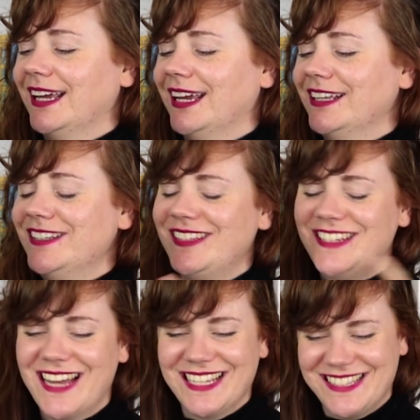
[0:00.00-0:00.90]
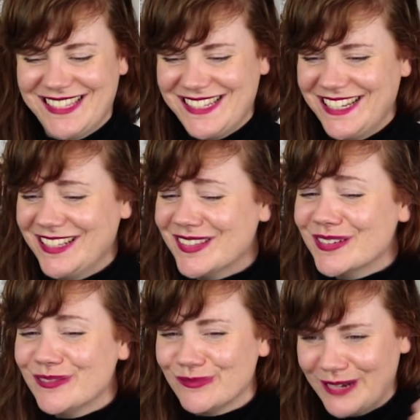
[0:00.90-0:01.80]
It's
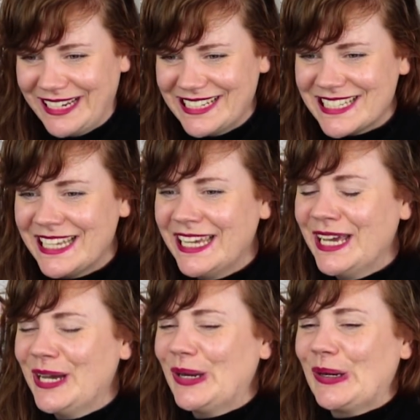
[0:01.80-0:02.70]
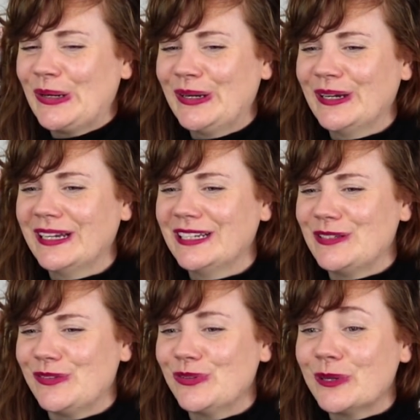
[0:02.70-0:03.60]
great. Her
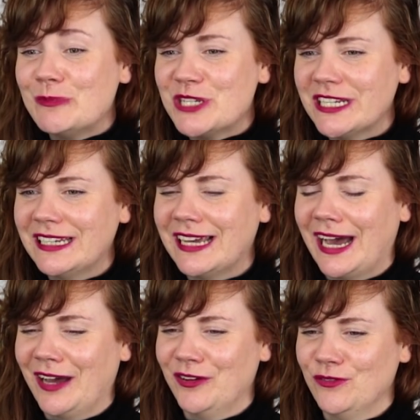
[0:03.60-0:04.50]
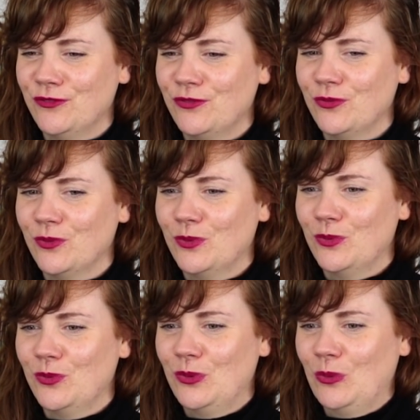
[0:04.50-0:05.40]
description of
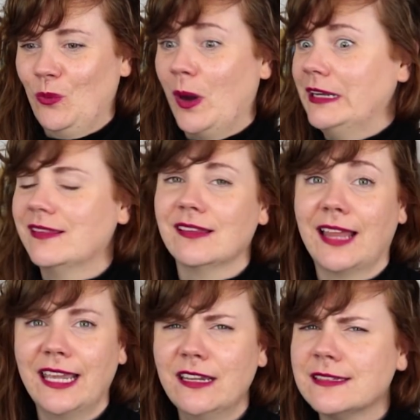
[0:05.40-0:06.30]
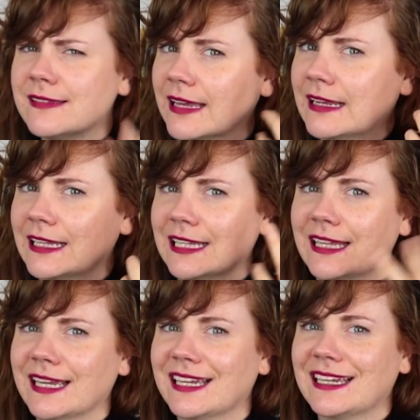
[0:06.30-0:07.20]
what it's like to suddenly
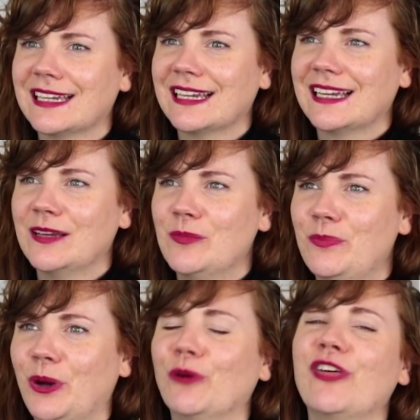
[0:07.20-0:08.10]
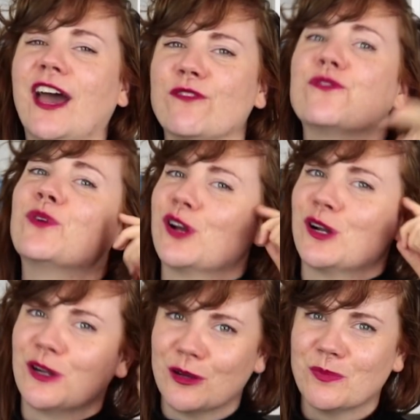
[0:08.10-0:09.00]
like both have
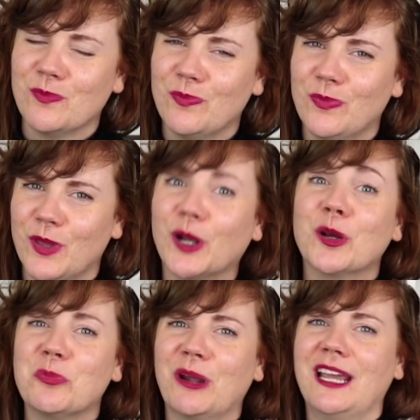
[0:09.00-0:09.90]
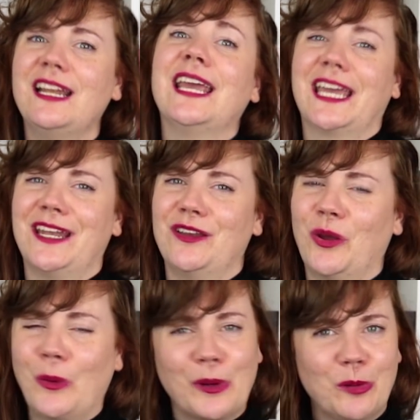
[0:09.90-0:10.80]
her brain and an
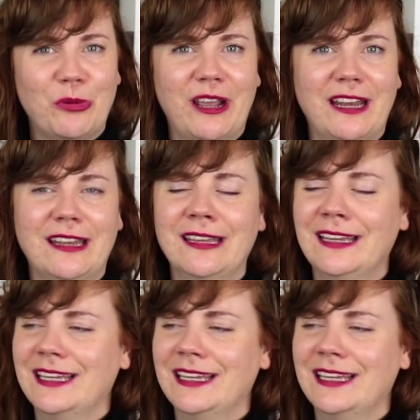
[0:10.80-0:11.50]
ogre brain